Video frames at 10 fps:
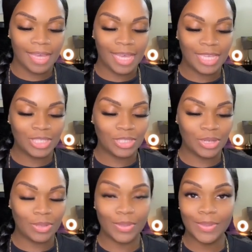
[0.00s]
I
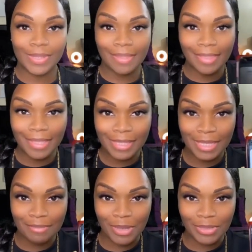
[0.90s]
chose this
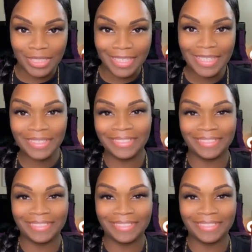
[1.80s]
emoji.